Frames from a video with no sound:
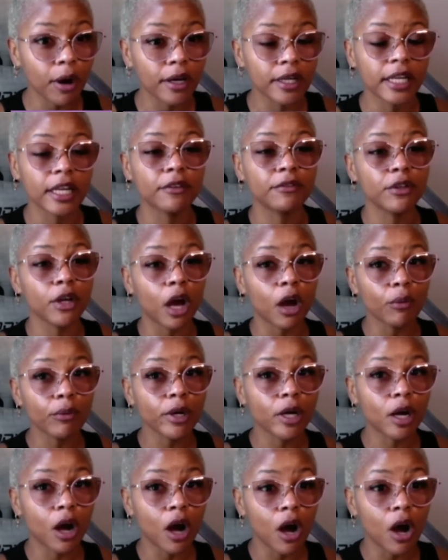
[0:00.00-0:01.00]
If y'all
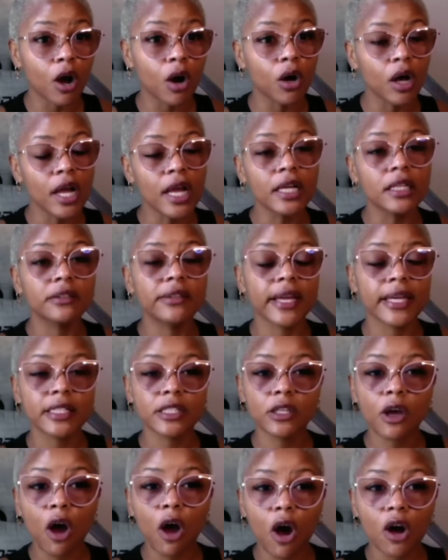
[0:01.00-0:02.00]
recall, they
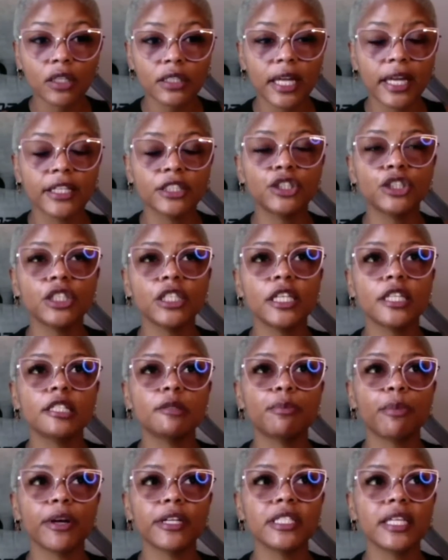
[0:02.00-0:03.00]
talked and she
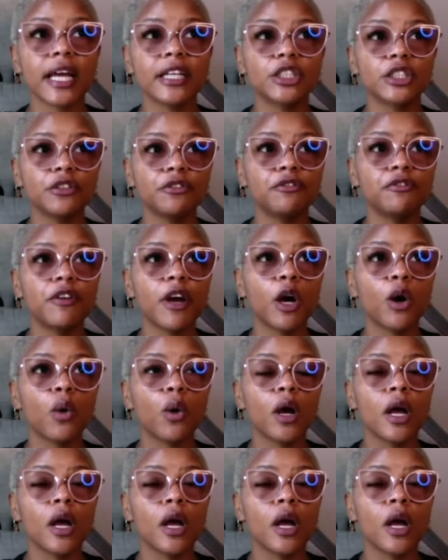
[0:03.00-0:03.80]
expressed how she felt